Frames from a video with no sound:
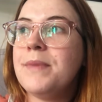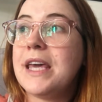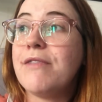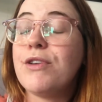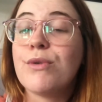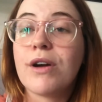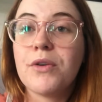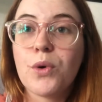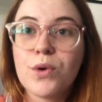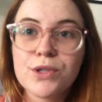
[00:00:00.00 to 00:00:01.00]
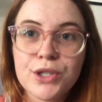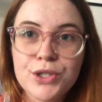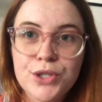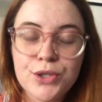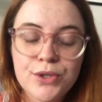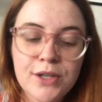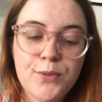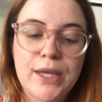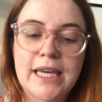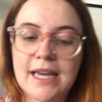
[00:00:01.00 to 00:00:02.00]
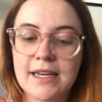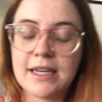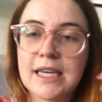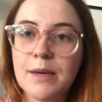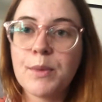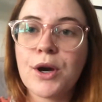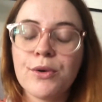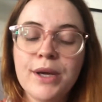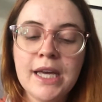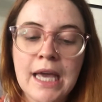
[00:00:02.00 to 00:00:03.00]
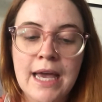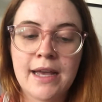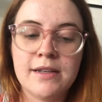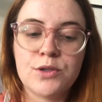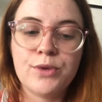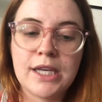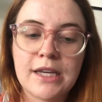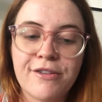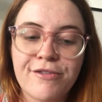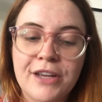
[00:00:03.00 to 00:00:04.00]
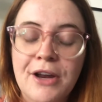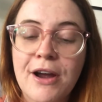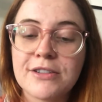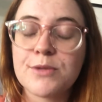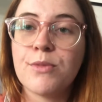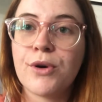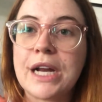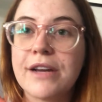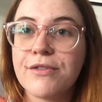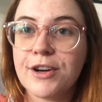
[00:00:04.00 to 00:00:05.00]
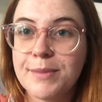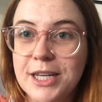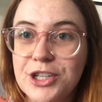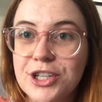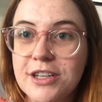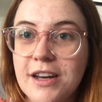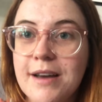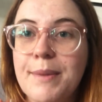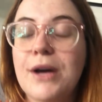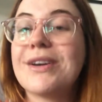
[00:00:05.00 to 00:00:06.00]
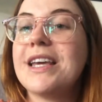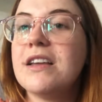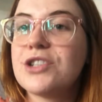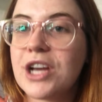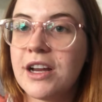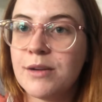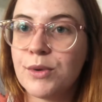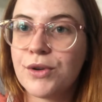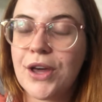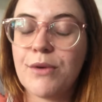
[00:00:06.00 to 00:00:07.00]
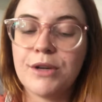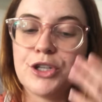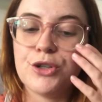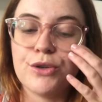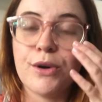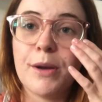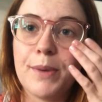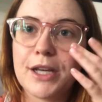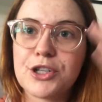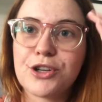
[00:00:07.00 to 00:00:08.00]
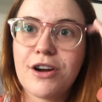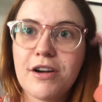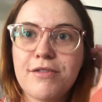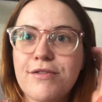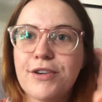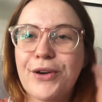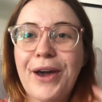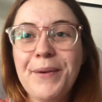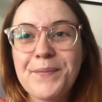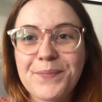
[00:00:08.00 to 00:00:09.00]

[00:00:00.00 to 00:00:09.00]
If you are an older student, we can keep going and we can figure out more information about each animal that we drew a picture of, okay?